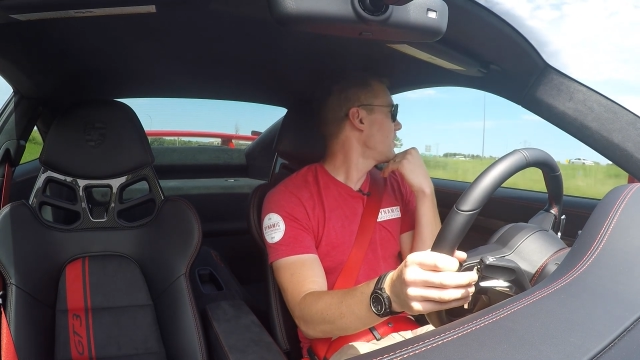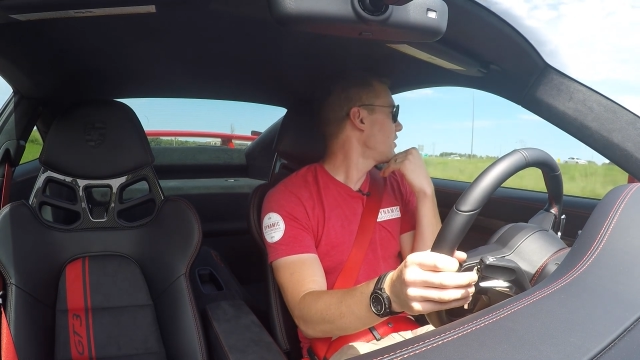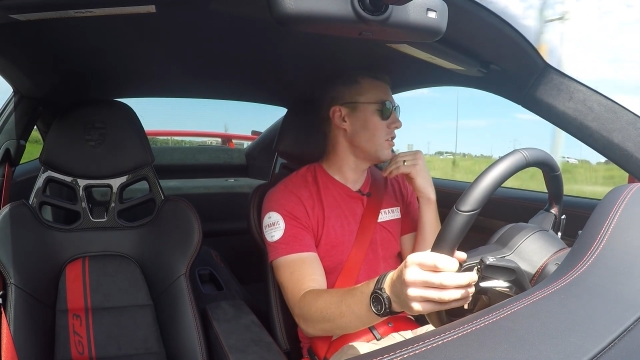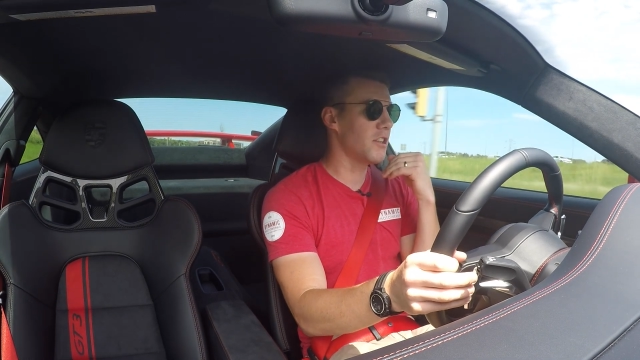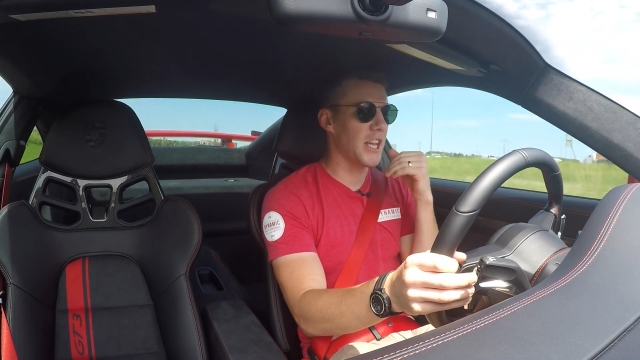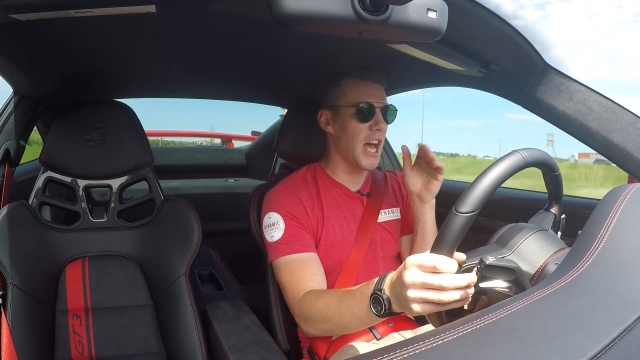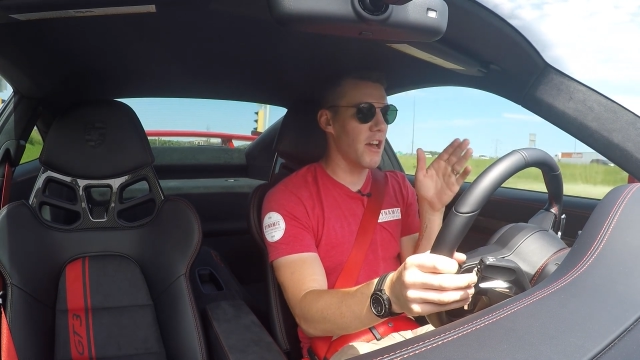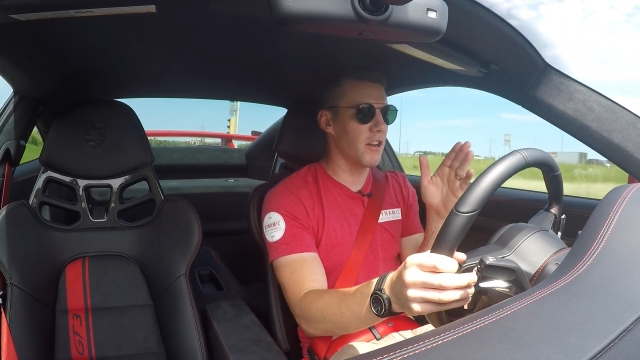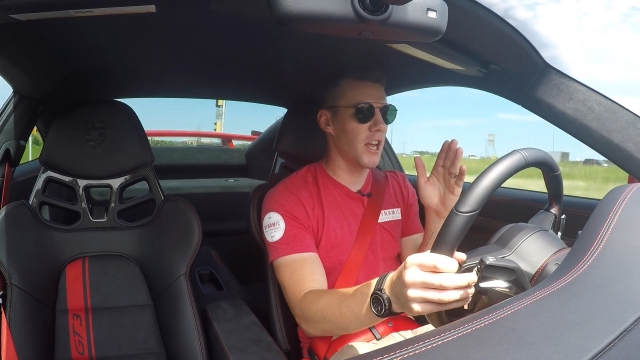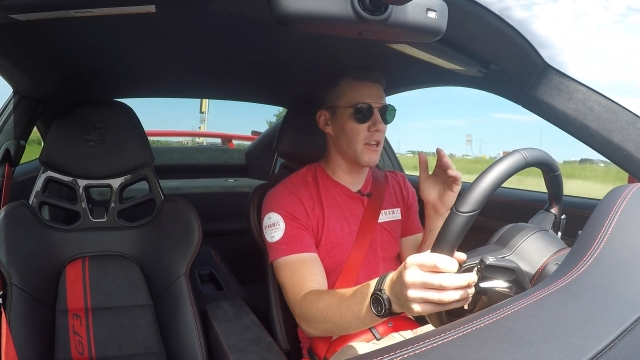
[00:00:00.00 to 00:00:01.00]
you look
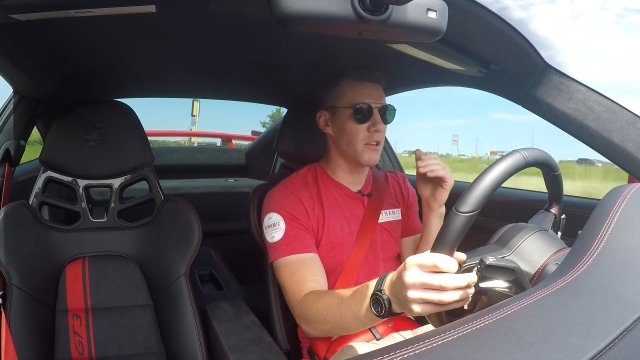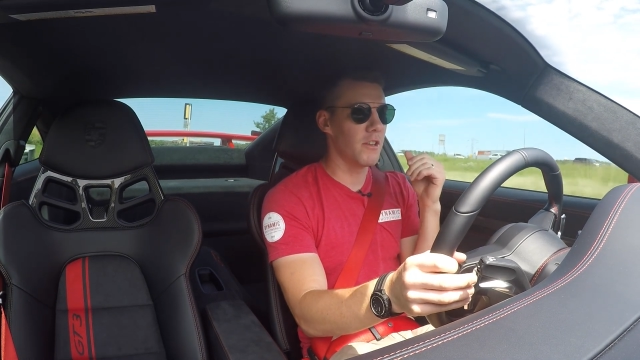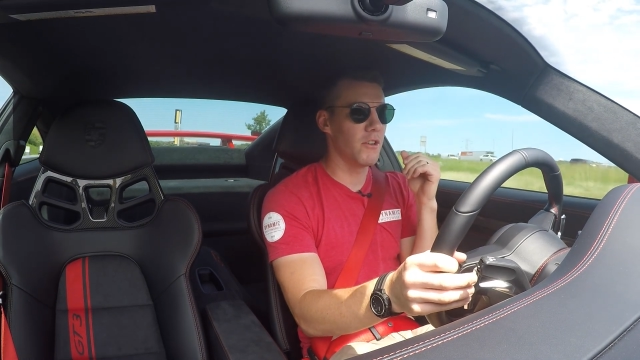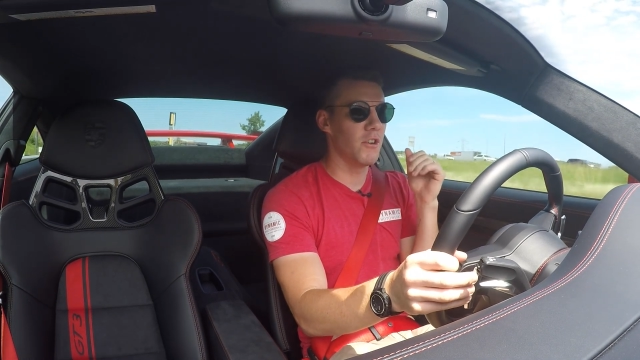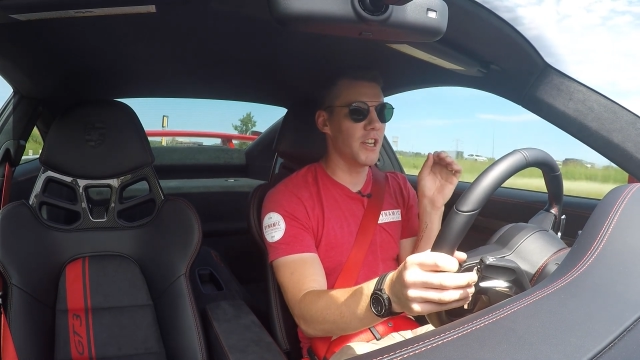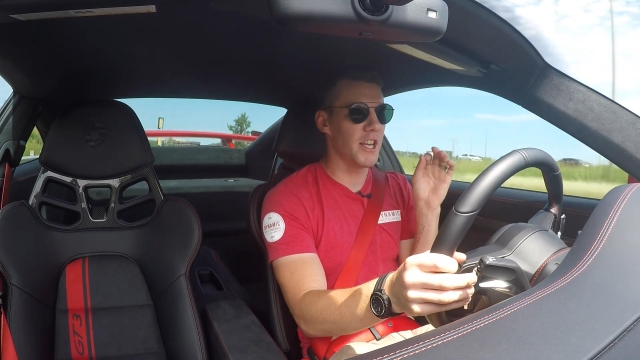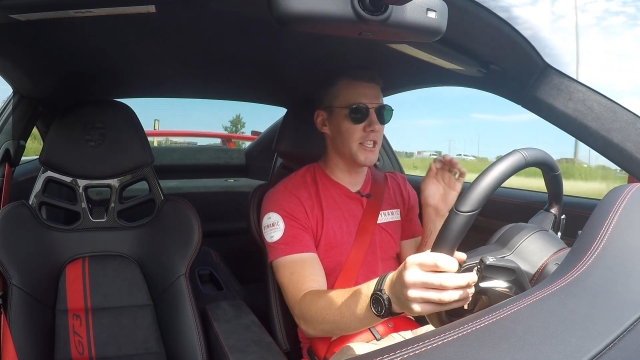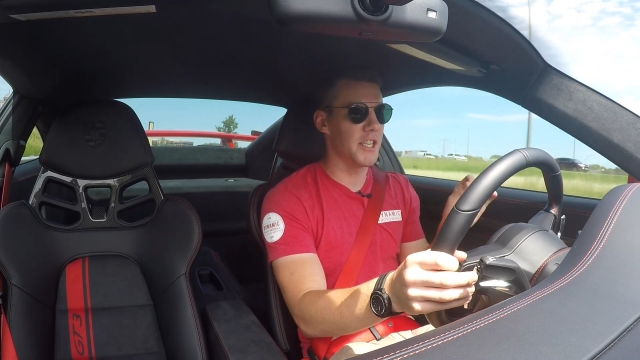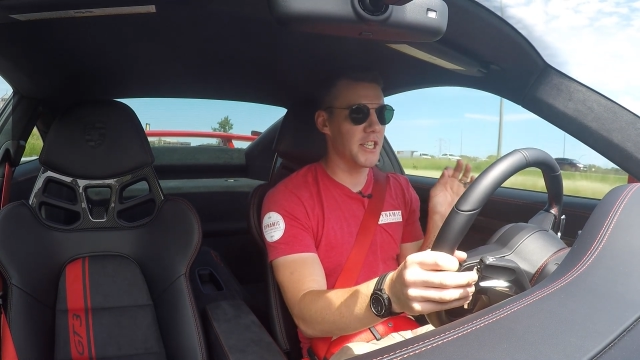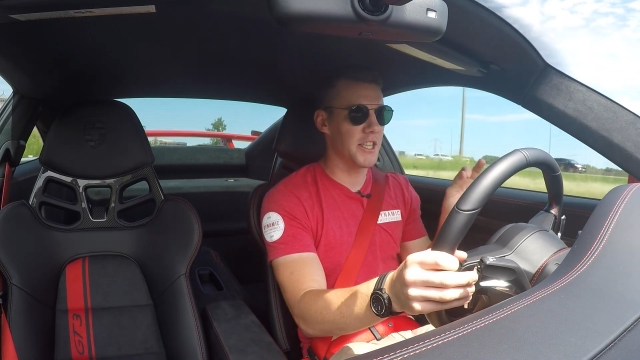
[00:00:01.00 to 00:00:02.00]
down and like you're only
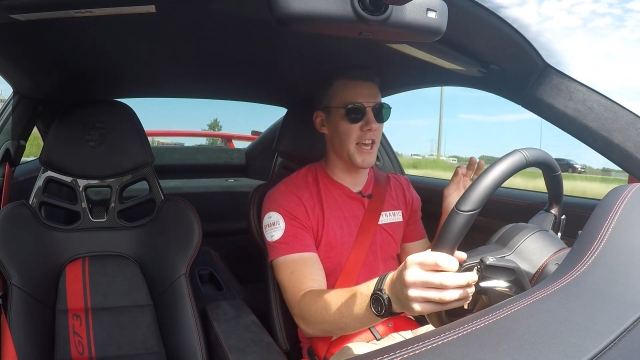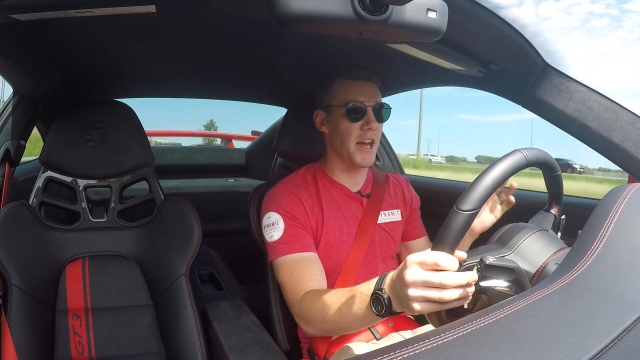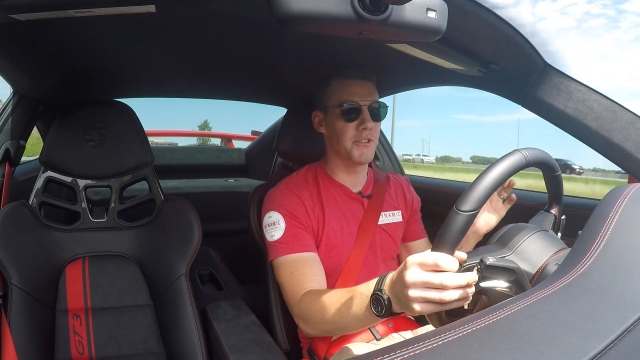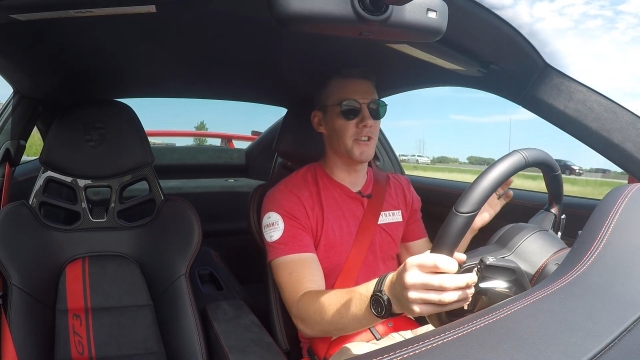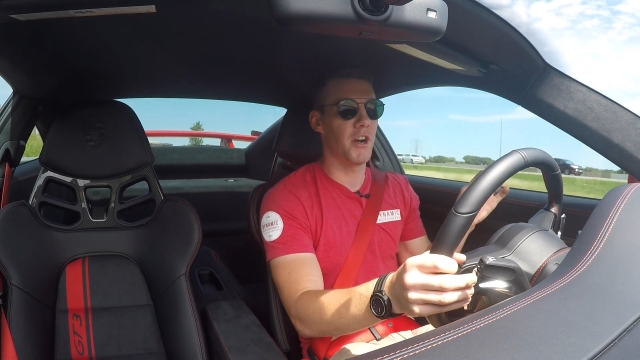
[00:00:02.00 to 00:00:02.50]
at 6,000